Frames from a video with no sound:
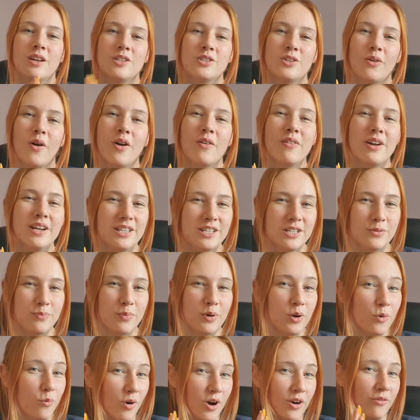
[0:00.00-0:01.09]
So I rated
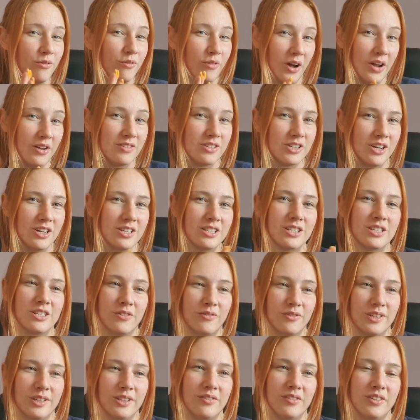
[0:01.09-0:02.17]
book one 5 stars because I
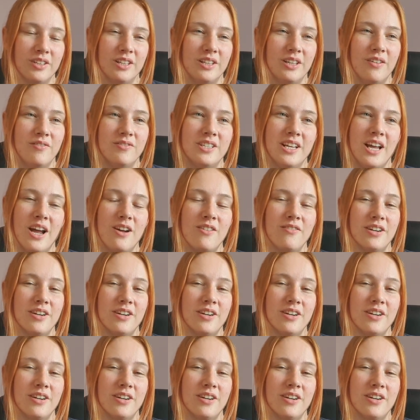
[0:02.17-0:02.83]
really, really loved it.